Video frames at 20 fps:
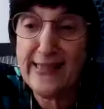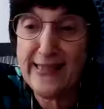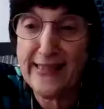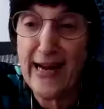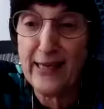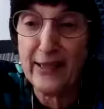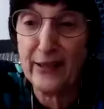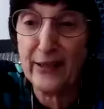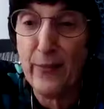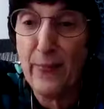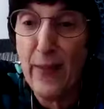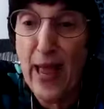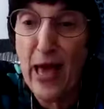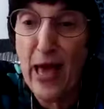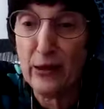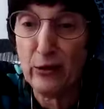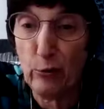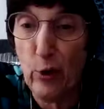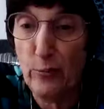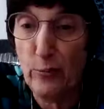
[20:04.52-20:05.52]
stuck in the
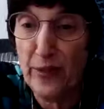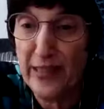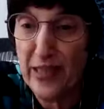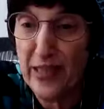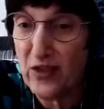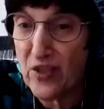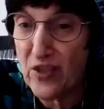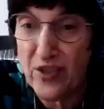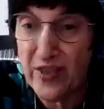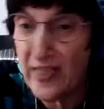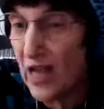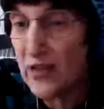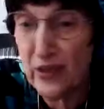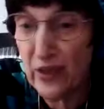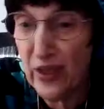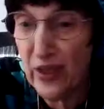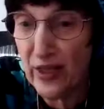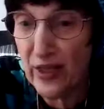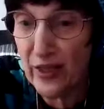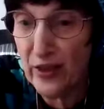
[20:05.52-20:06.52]
bathroom and there's
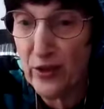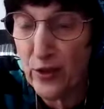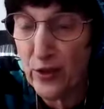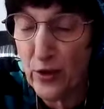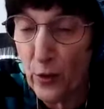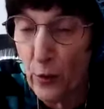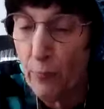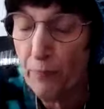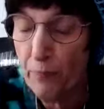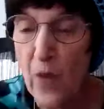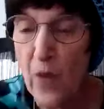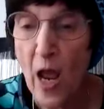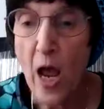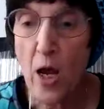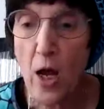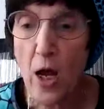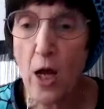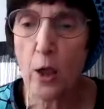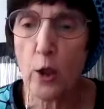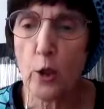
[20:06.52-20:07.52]
nothing you can do.
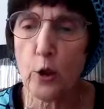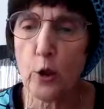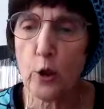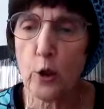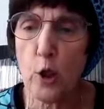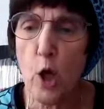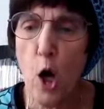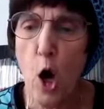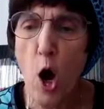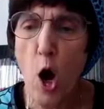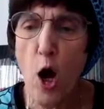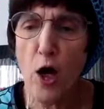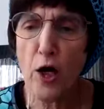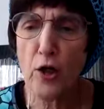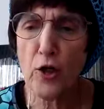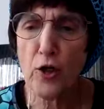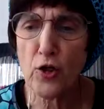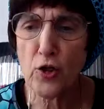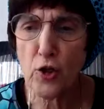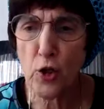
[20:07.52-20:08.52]

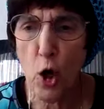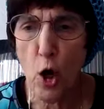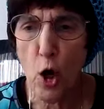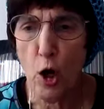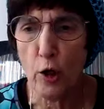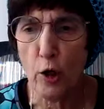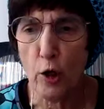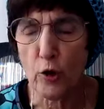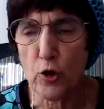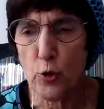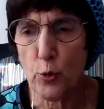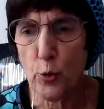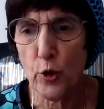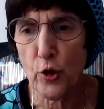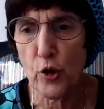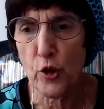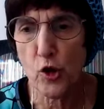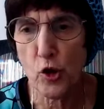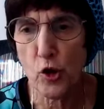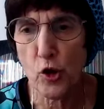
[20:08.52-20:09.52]
Long songs
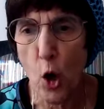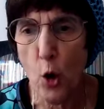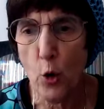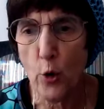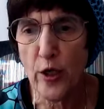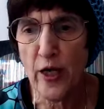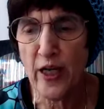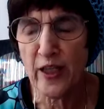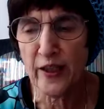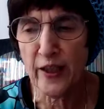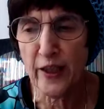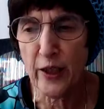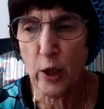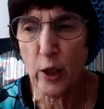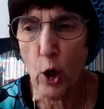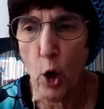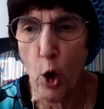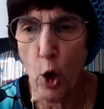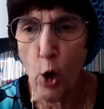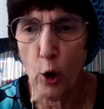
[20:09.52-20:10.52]
were jokingly
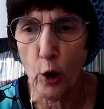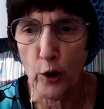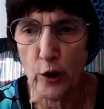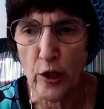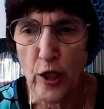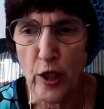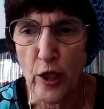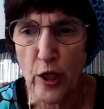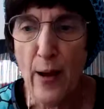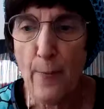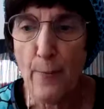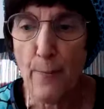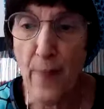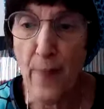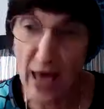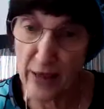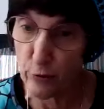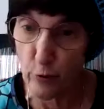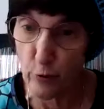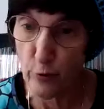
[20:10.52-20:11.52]
called
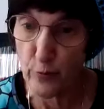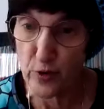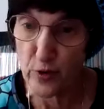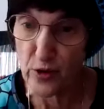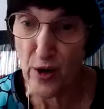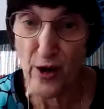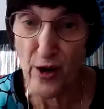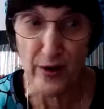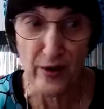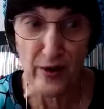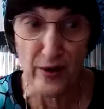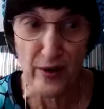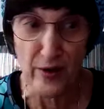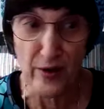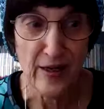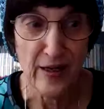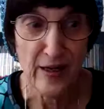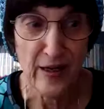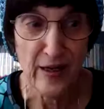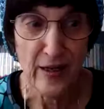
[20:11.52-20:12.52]
bathroom songs
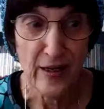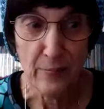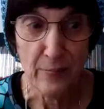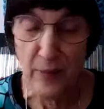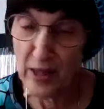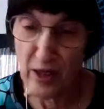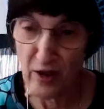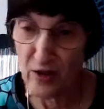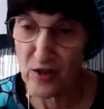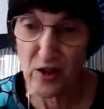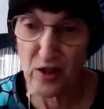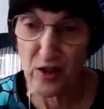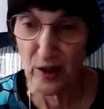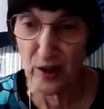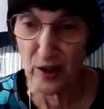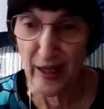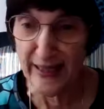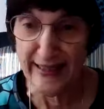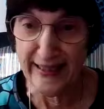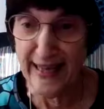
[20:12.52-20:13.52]
because the
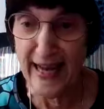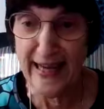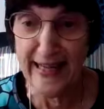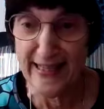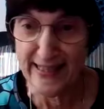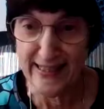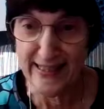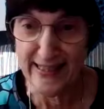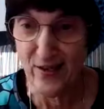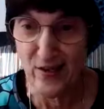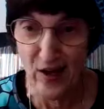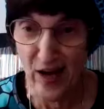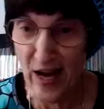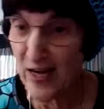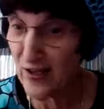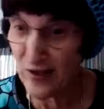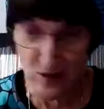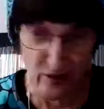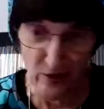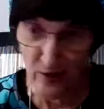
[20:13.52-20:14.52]
late night
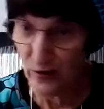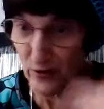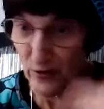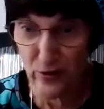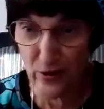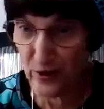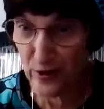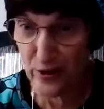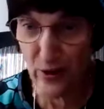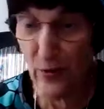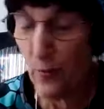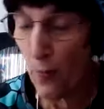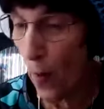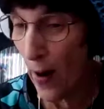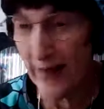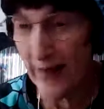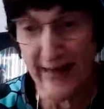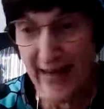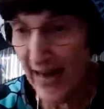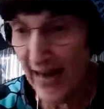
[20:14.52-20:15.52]
DJs used them
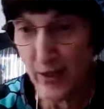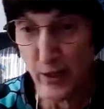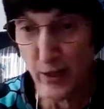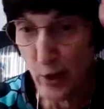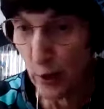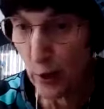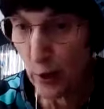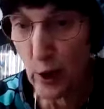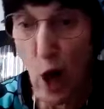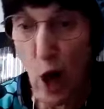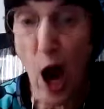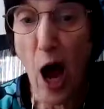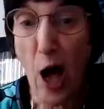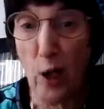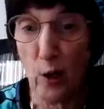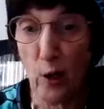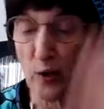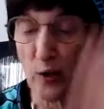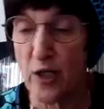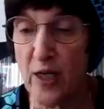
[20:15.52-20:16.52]
when nature
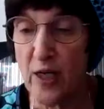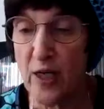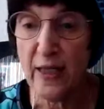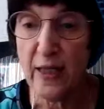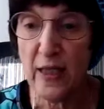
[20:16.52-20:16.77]
called.